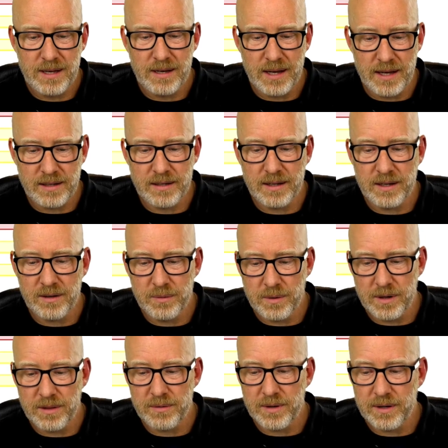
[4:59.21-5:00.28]
19,
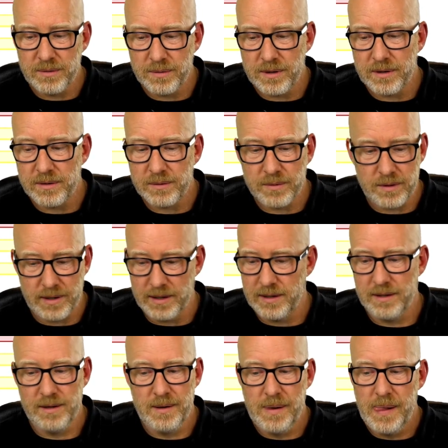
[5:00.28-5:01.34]
23, 23, like
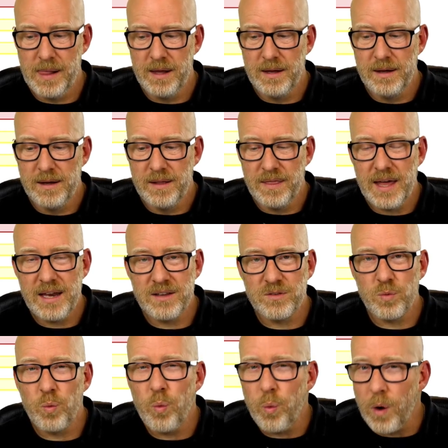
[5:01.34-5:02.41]
that is
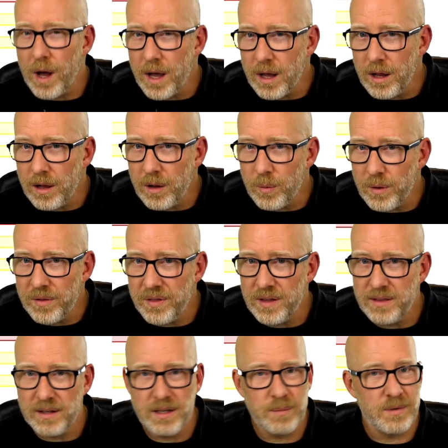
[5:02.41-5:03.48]
well within
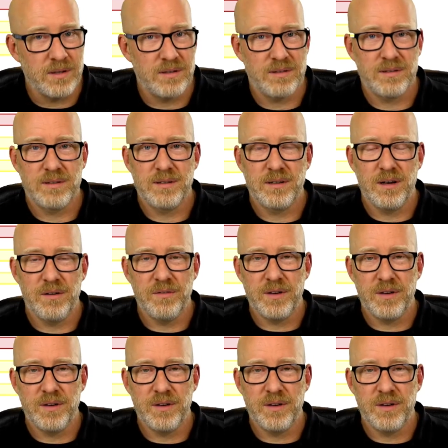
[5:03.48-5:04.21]
the limits of